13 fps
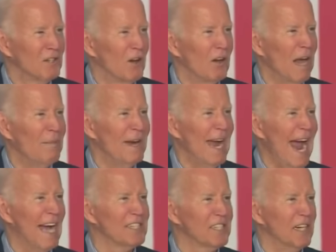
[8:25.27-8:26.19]
So let me
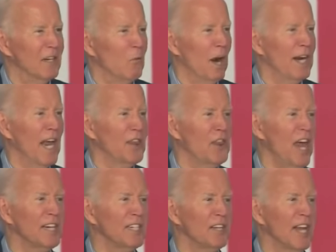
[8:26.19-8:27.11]
ask you, what do you think?